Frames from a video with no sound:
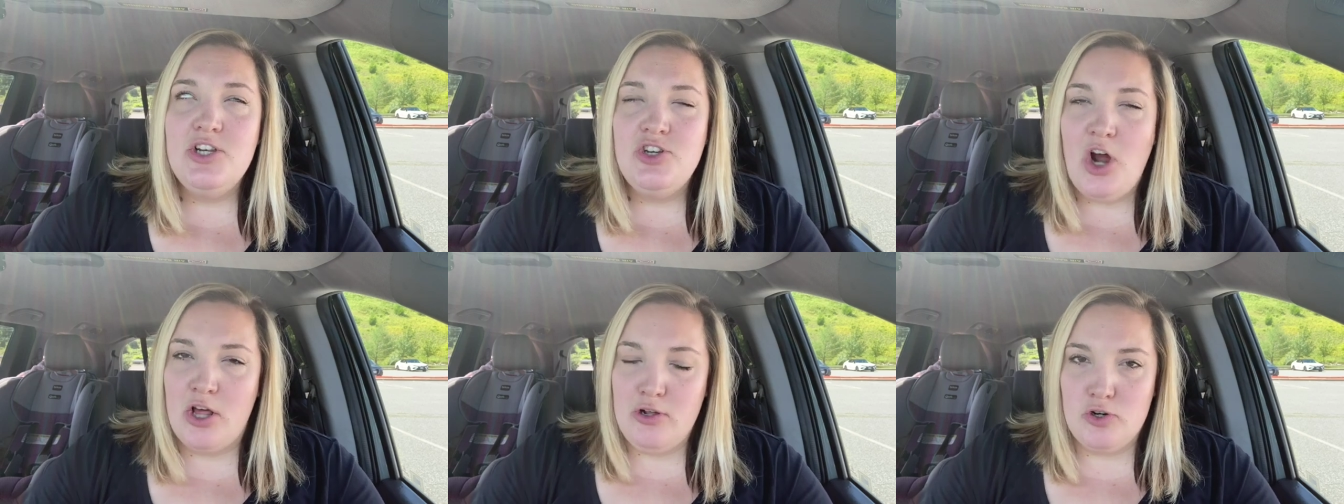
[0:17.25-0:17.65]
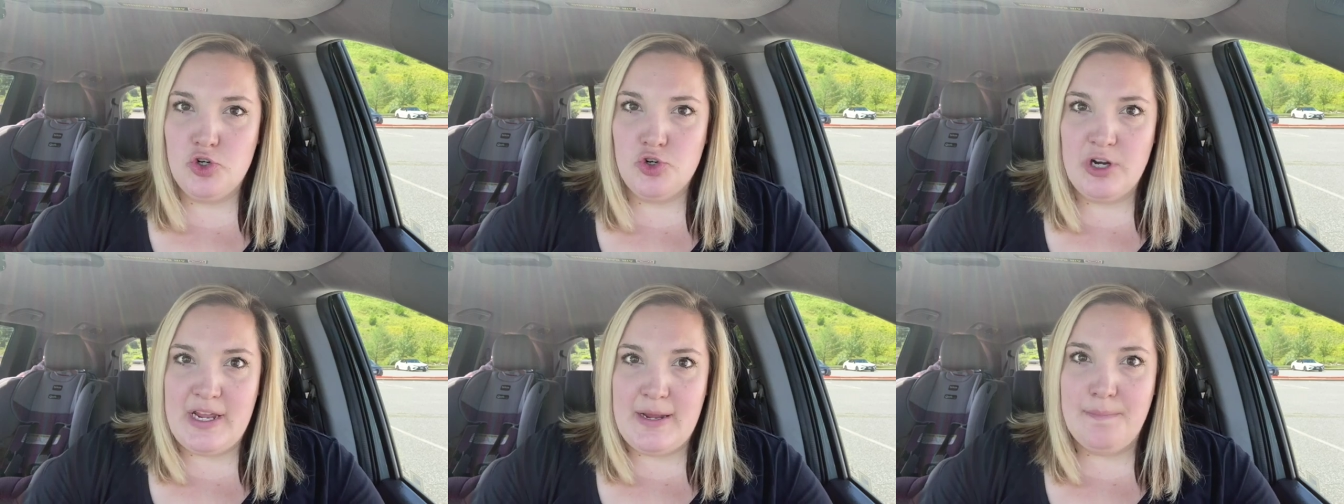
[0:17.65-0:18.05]
Dollar
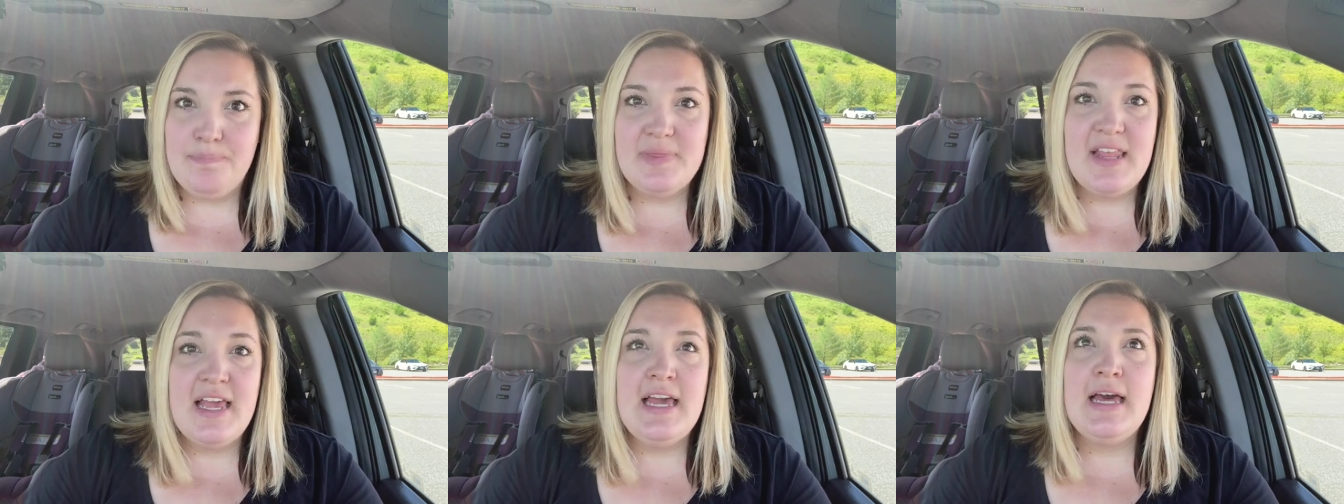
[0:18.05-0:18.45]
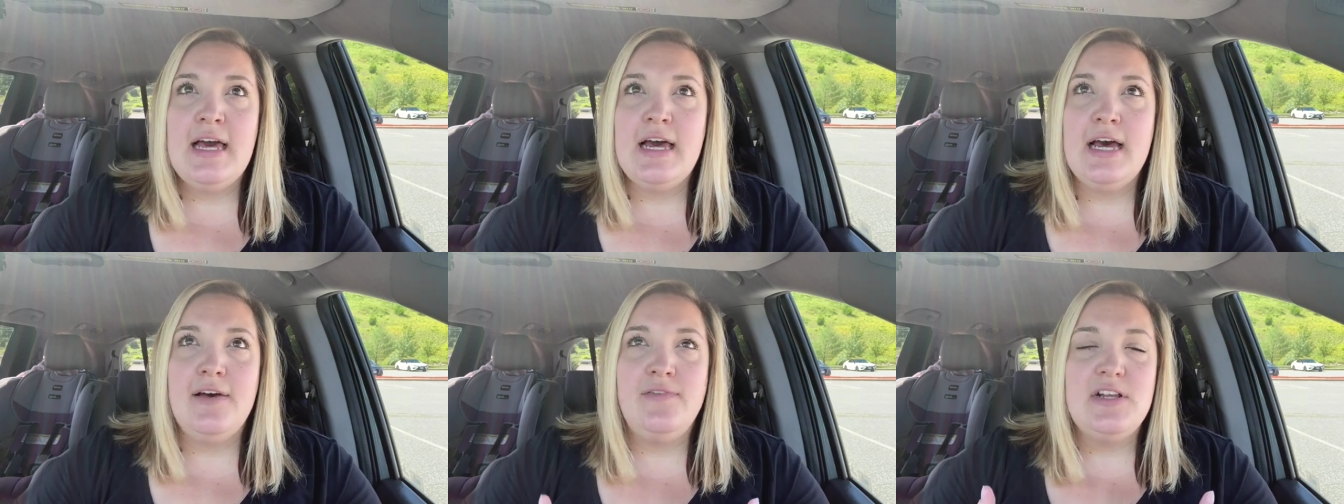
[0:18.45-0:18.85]
Tree they
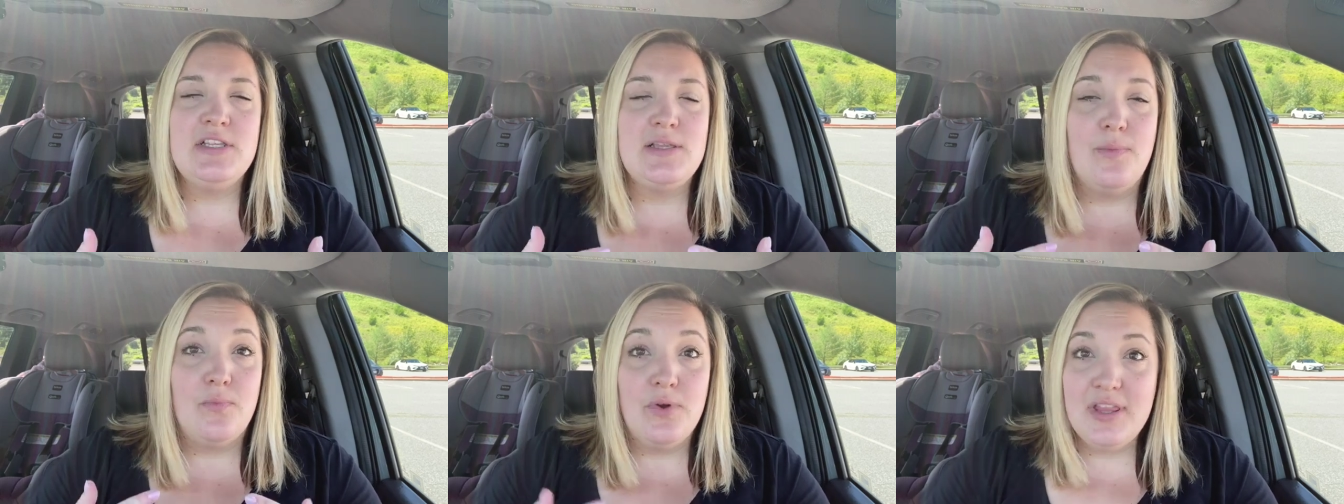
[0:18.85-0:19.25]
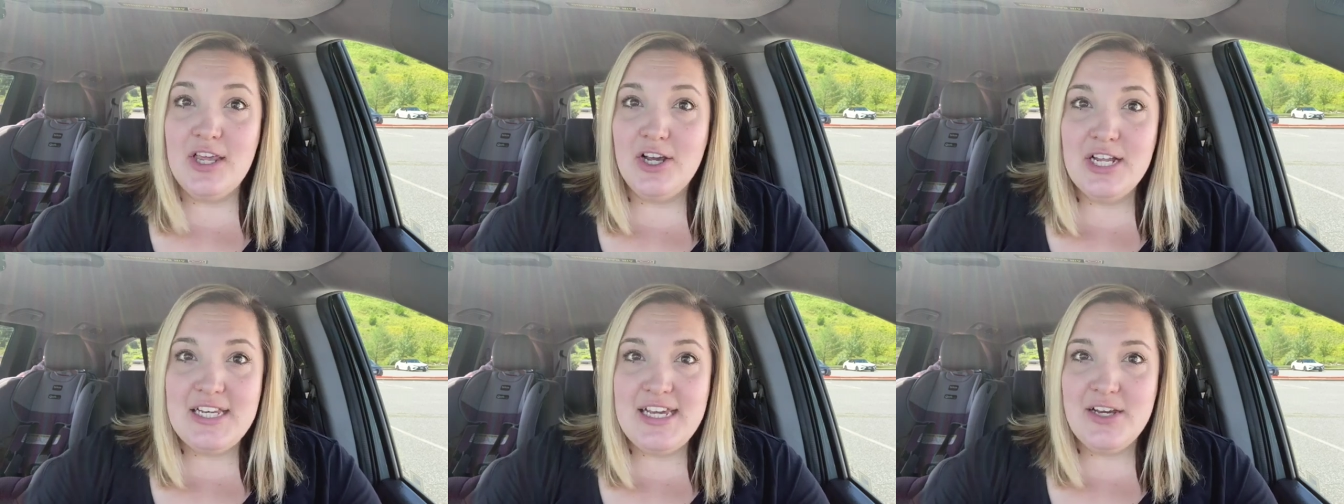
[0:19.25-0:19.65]
have some really
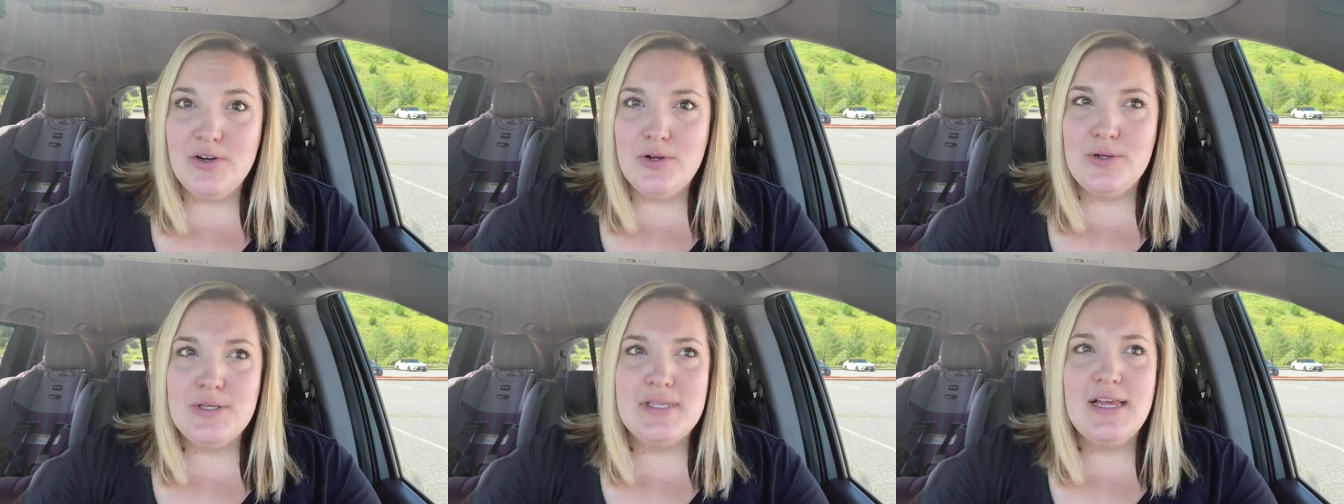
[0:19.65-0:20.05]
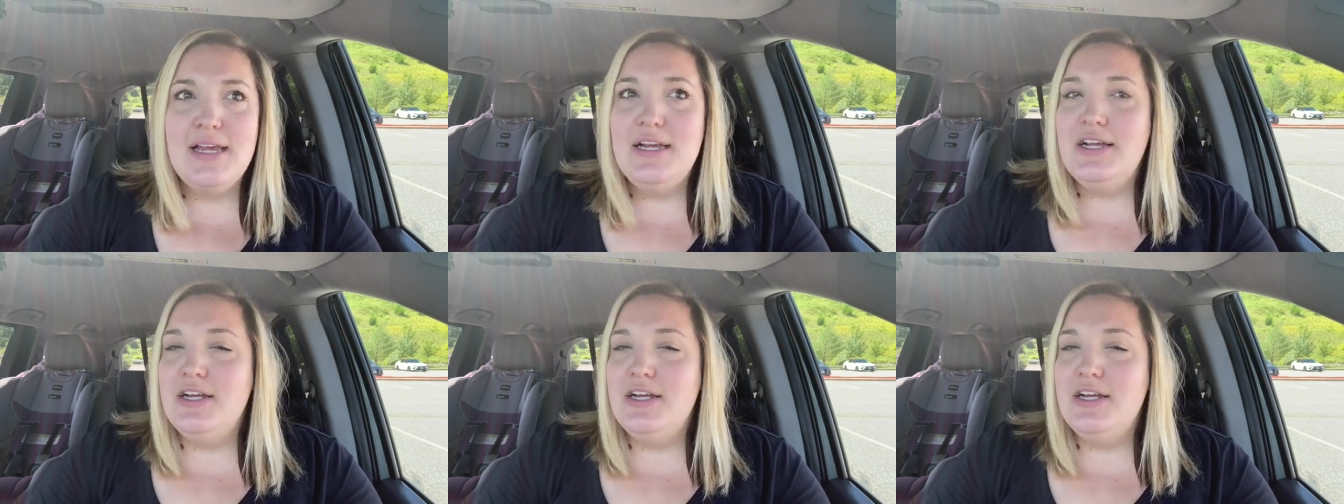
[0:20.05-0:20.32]
good deals